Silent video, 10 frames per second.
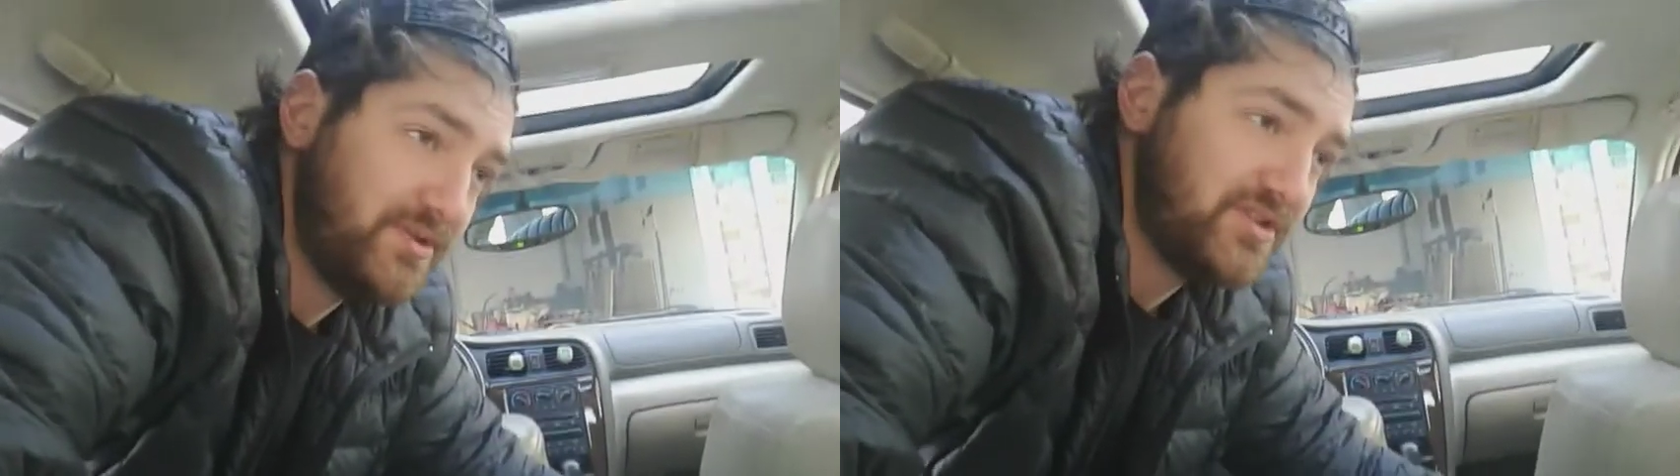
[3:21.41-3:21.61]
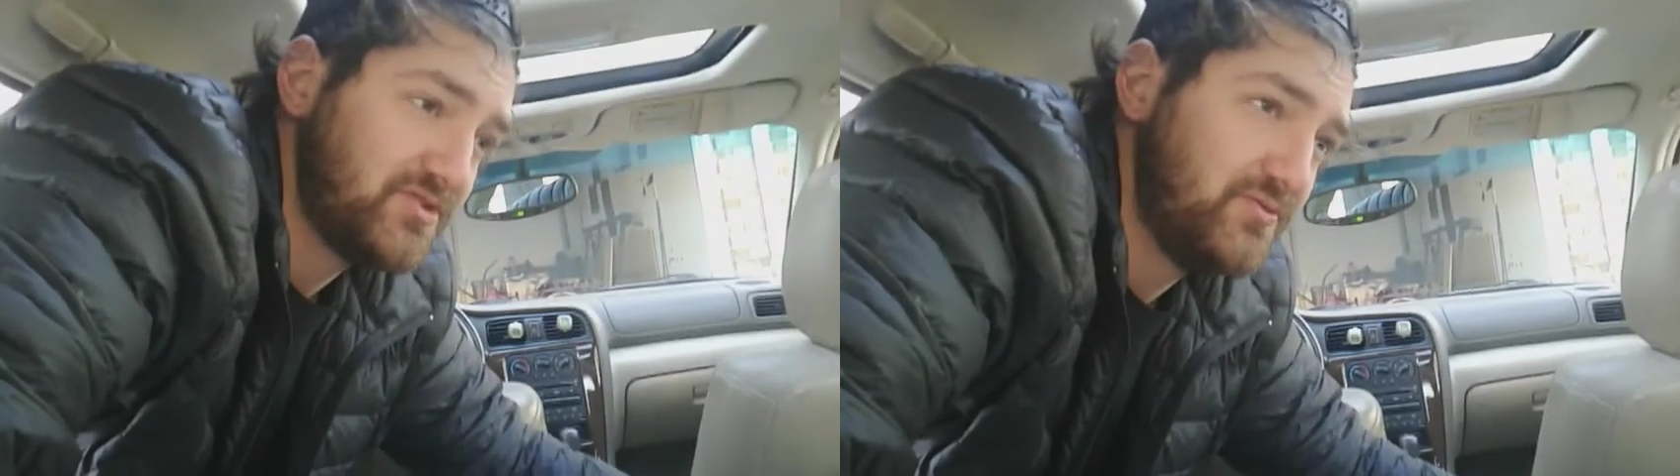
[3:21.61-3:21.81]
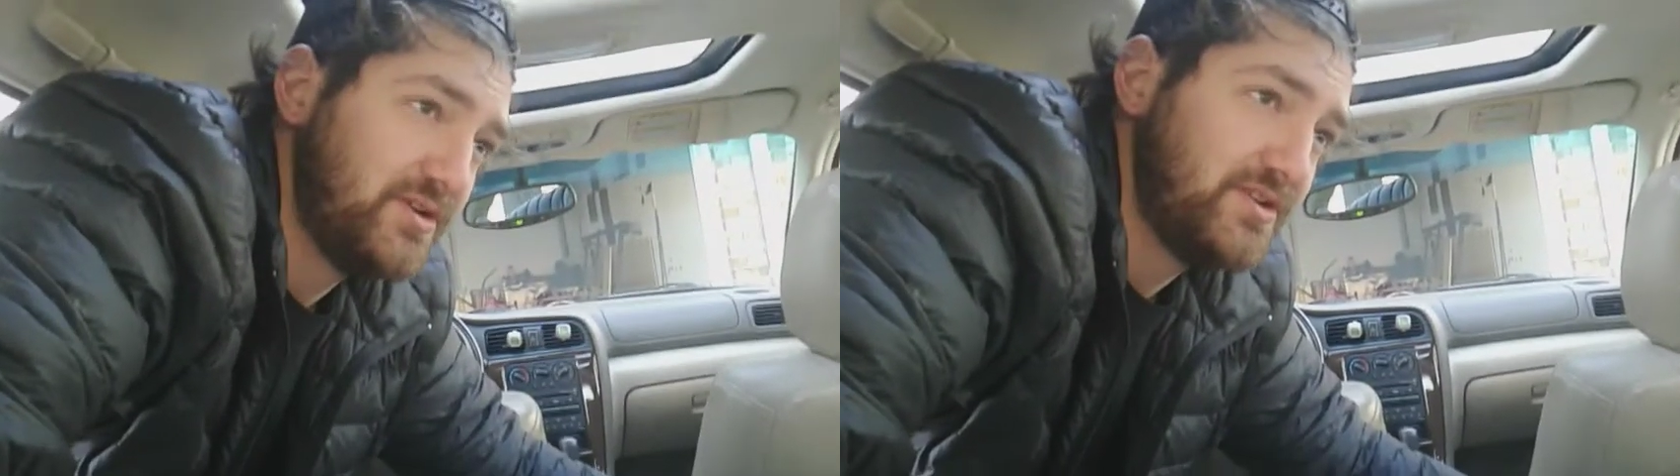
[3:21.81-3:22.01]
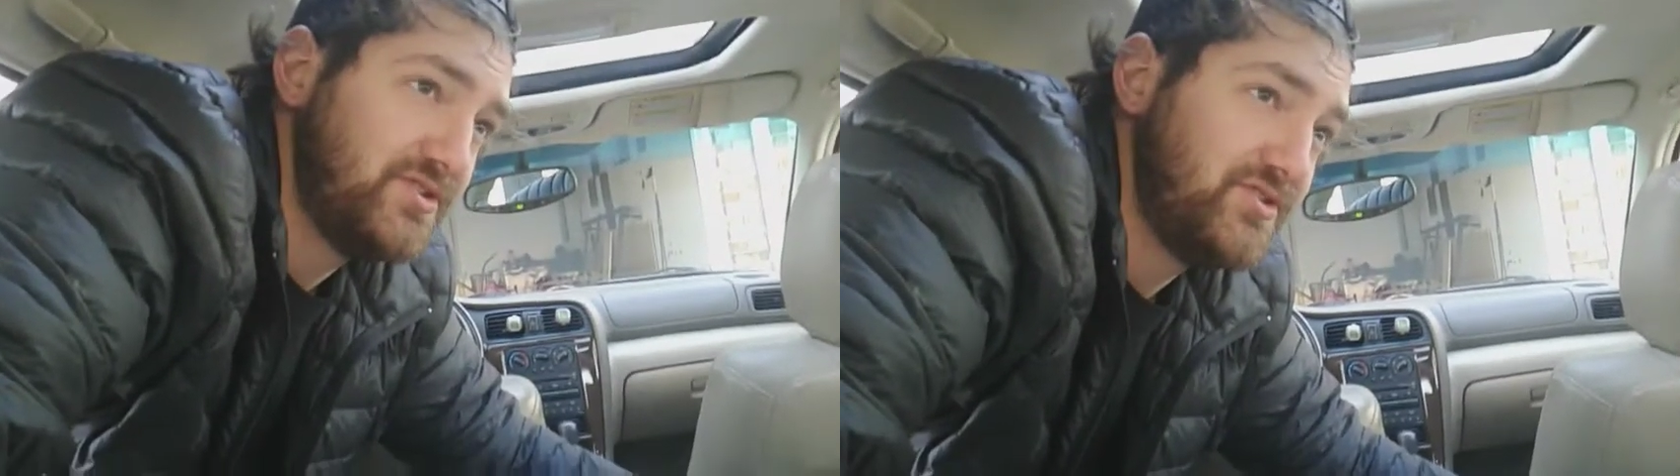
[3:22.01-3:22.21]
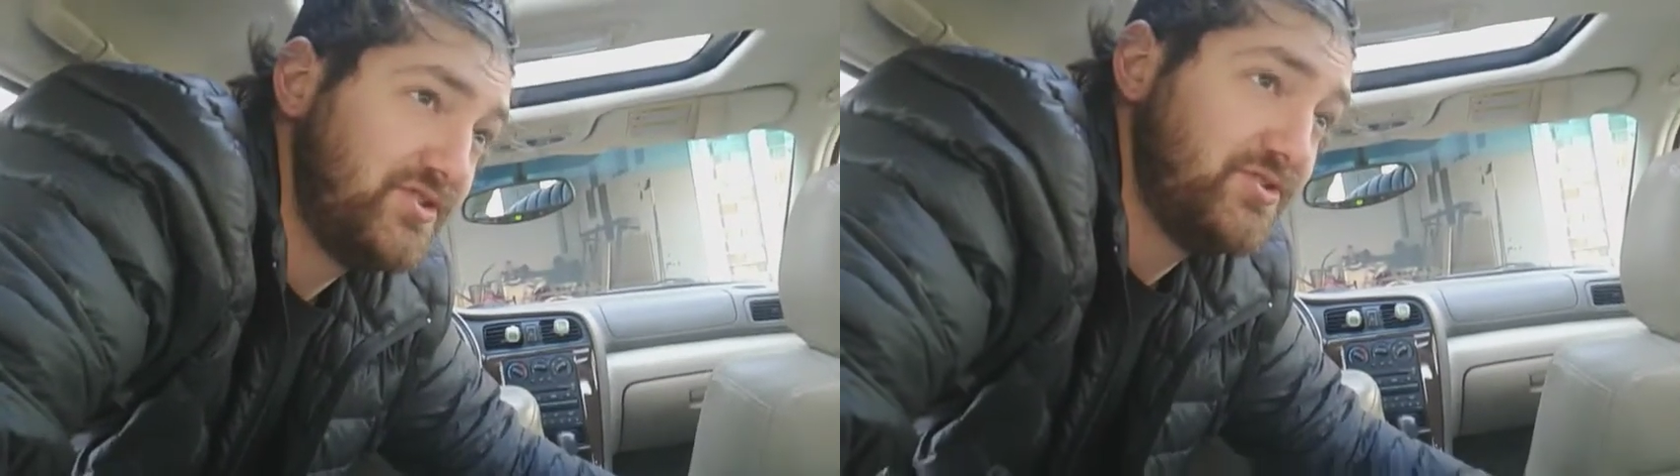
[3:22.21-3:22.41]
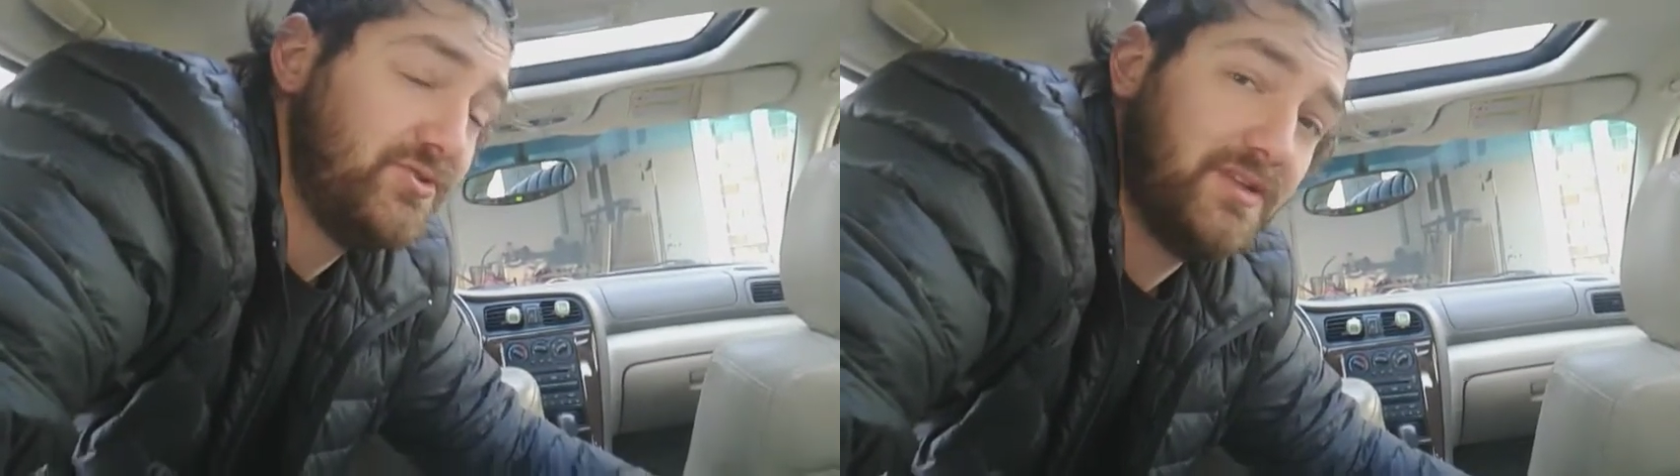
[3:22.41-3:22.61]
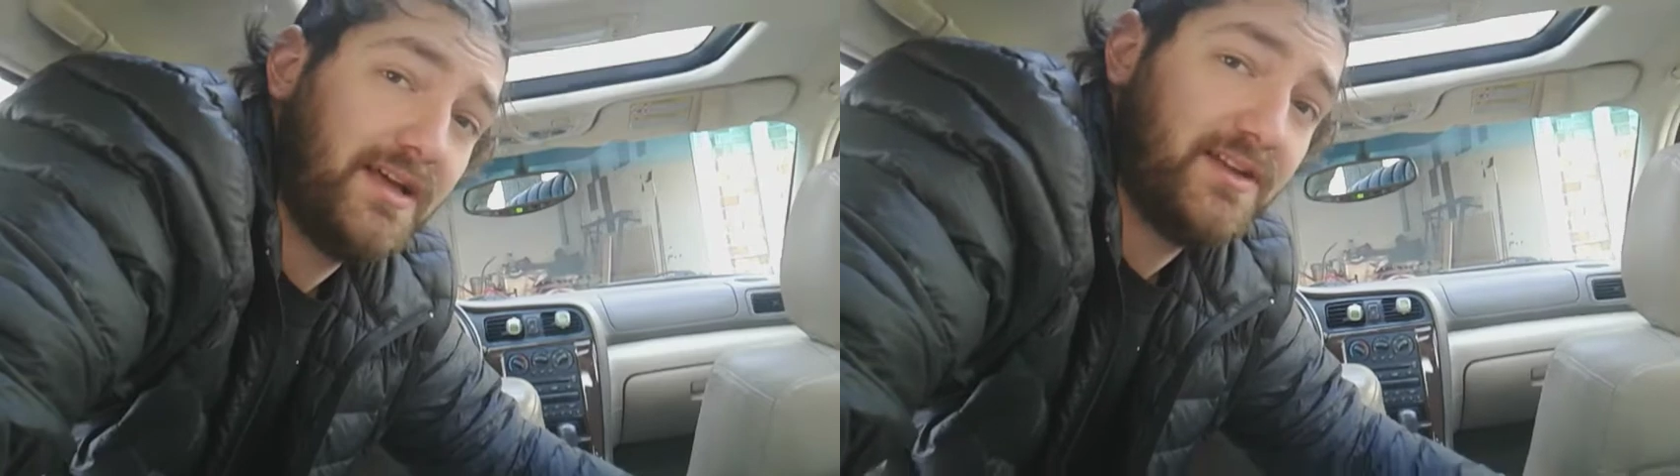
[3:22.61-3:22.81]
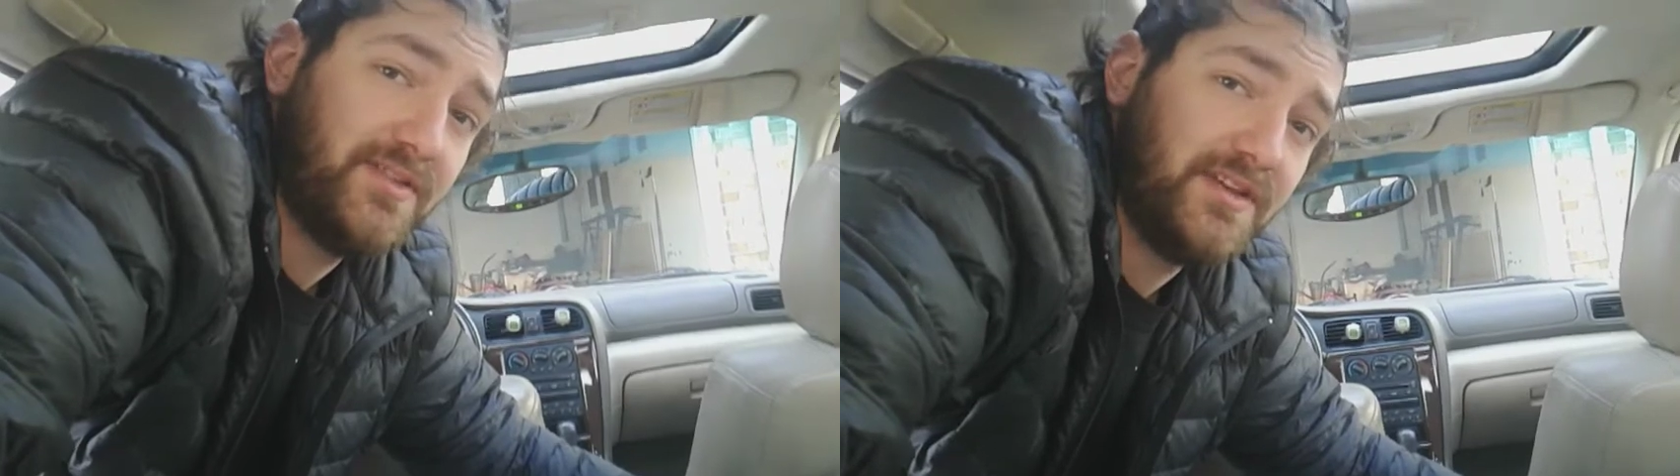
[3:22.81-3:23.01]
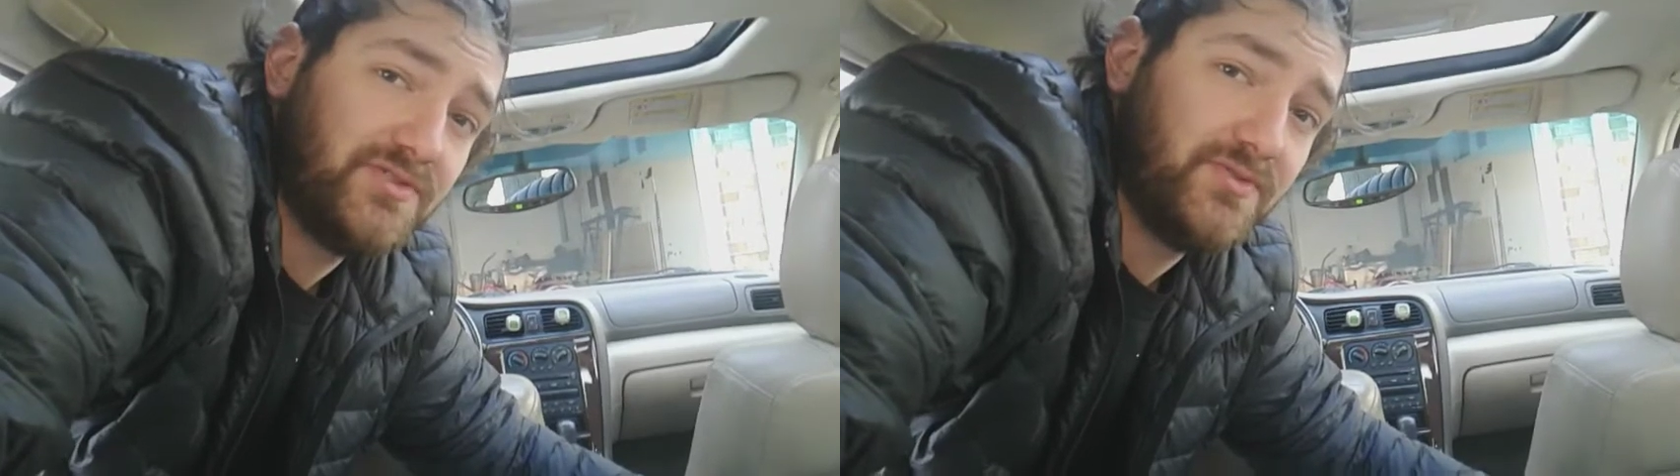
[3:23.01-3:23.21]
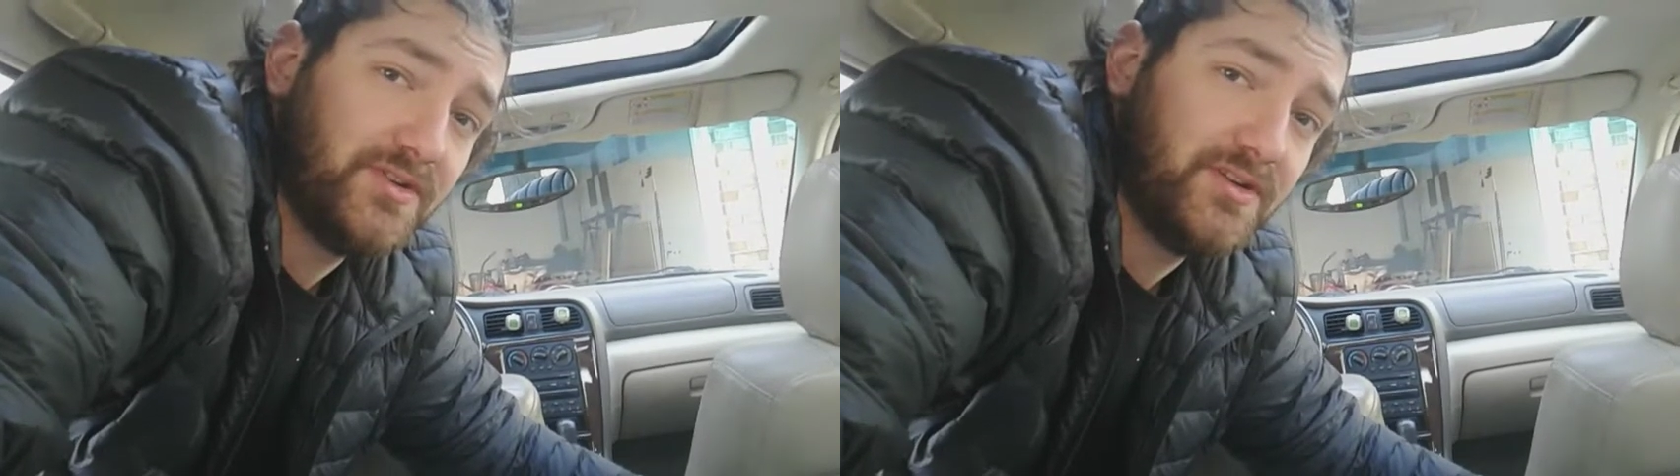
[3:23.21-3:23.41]
plus one because you could do a lot of
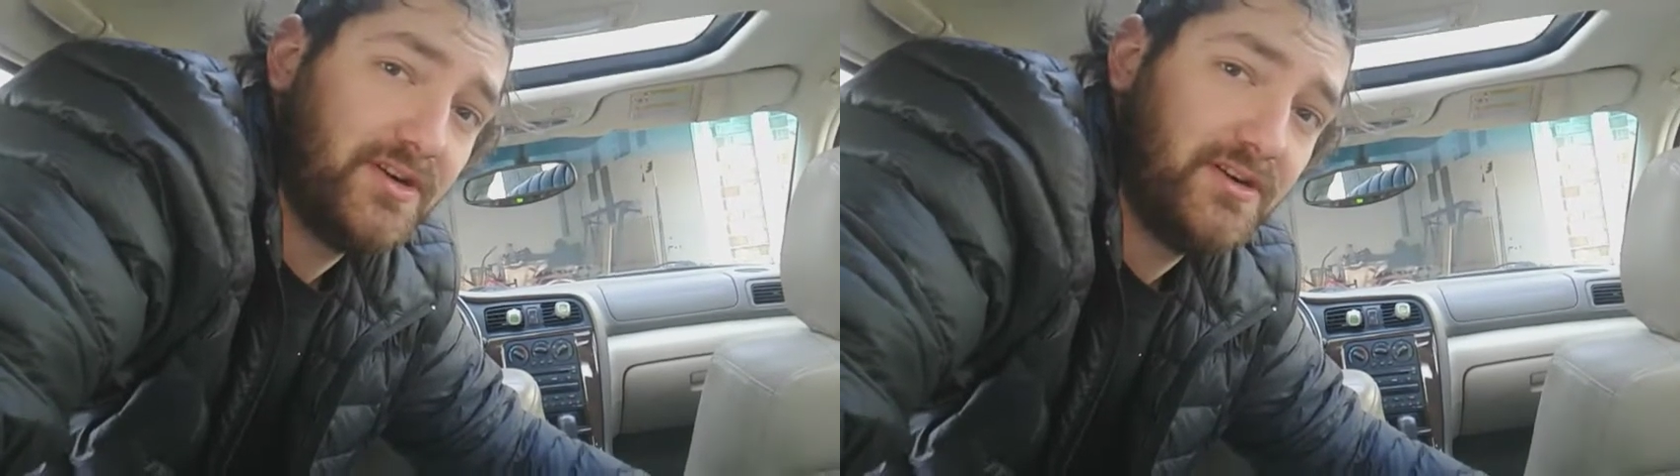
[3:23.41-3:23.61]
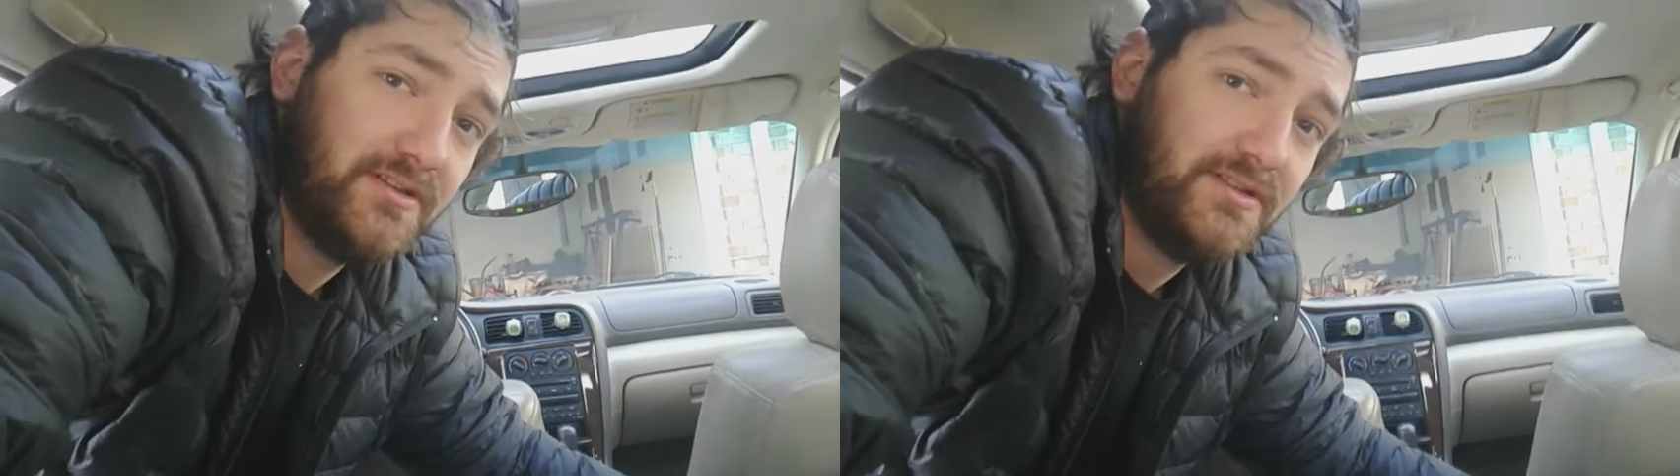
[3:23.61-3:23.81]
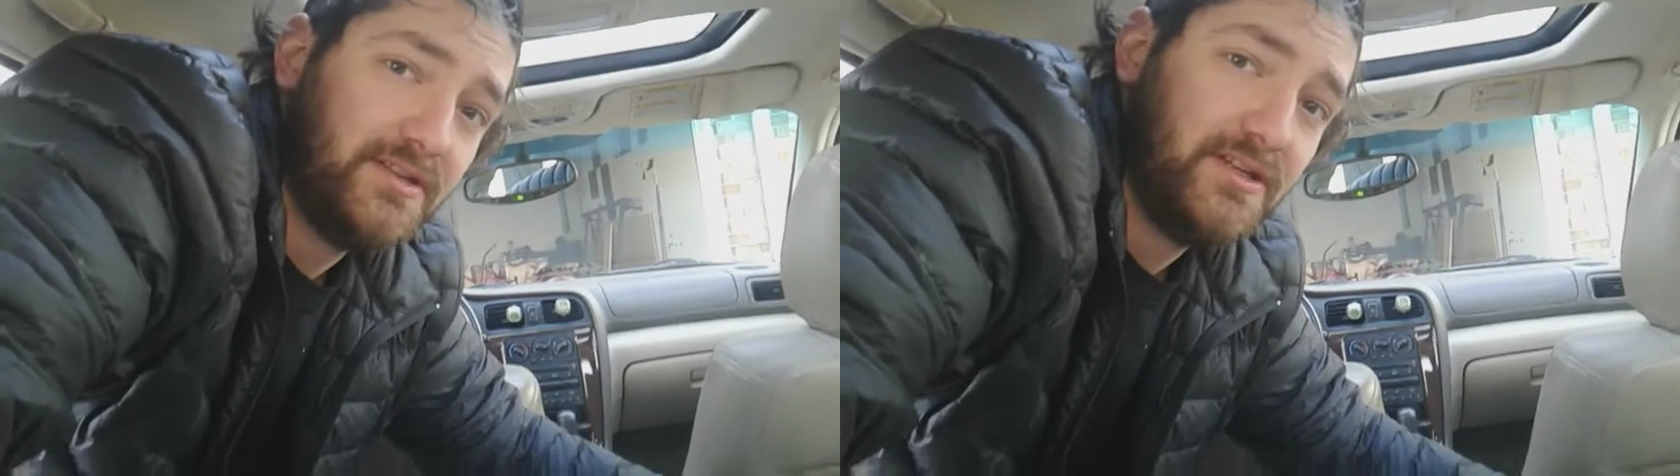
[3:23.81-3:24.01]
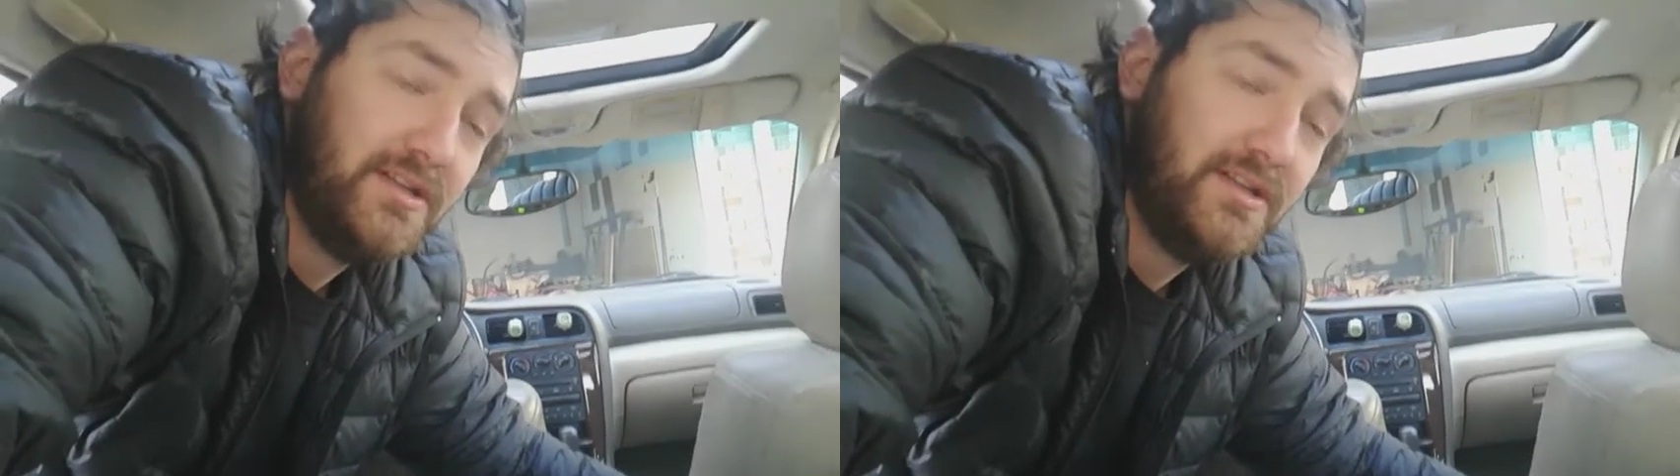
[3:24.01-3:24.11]
things with the car.